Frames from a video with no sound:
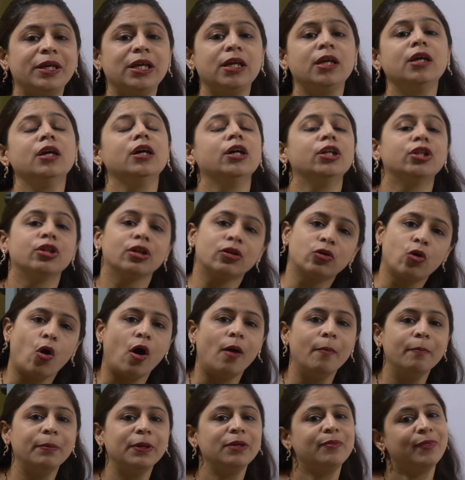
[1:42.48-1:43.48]
be the
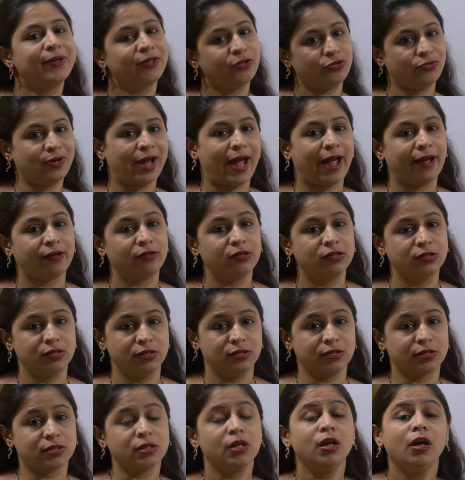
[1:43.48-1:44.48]
complementary
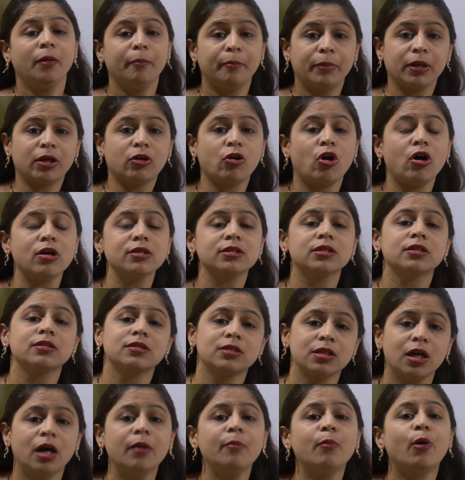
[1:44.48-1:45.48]
angles because the
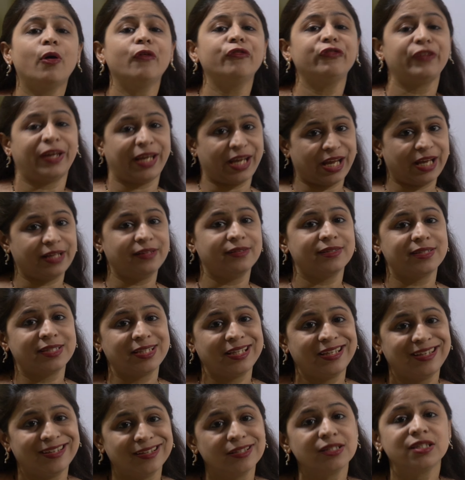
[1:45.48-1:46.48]
sum of A and
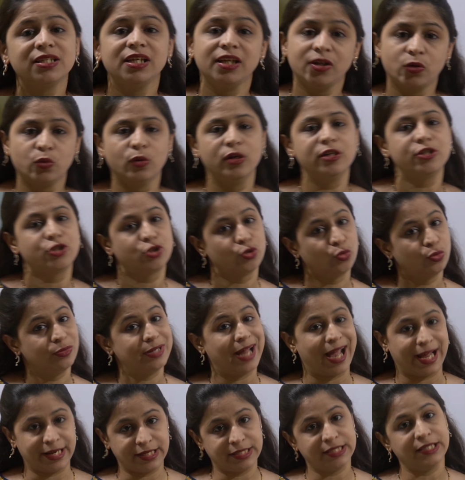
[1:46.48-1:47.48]
C is equal to
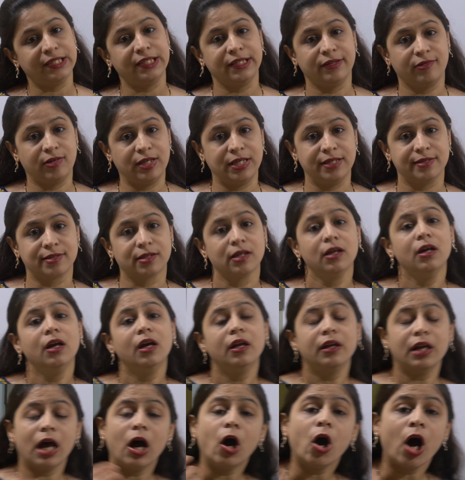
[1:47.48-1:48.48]
90 degrees.
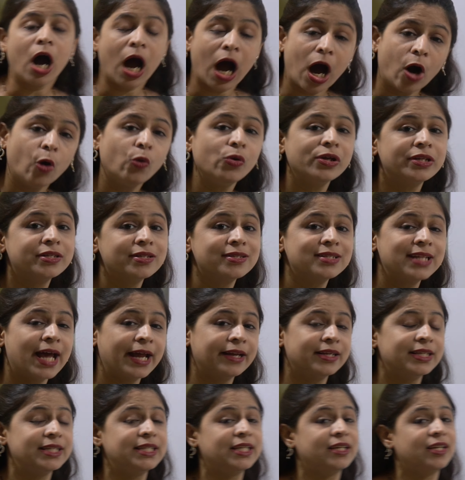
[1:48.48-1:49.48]
Now how it is
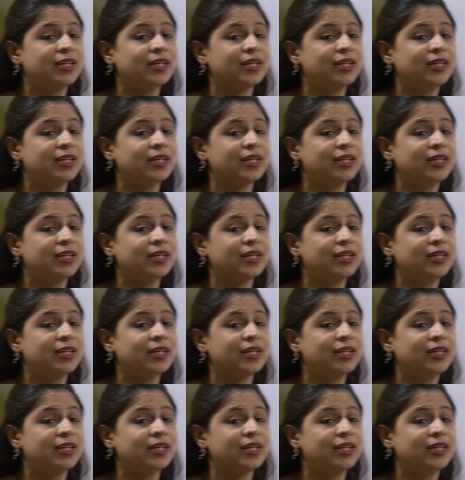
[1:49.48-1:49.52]
90